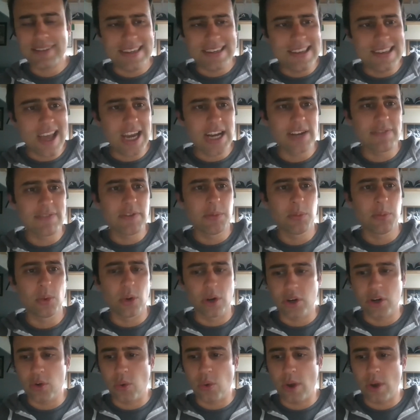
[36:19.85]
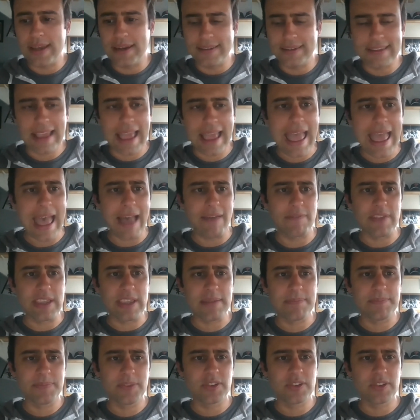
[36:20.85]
none of them were quite as heavy.